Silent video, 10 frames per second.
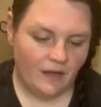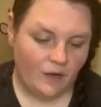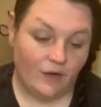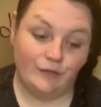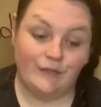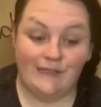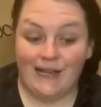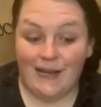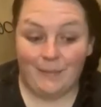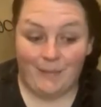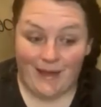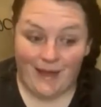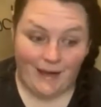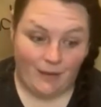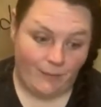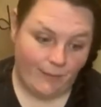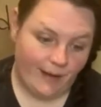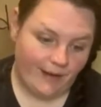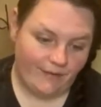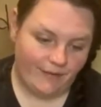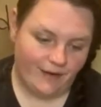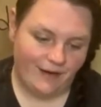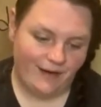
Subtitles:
Or I should say a man, whatever.